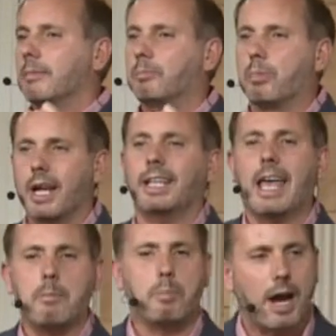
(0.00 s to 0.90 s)
bring
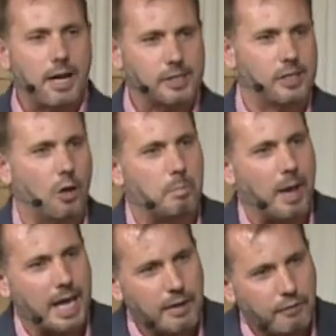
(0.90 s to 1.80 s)
them personal
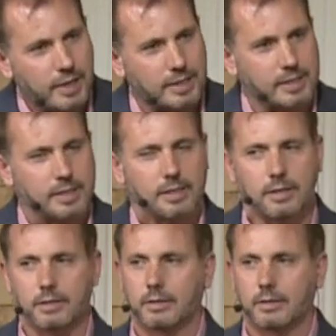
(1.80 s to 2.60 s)
benefits.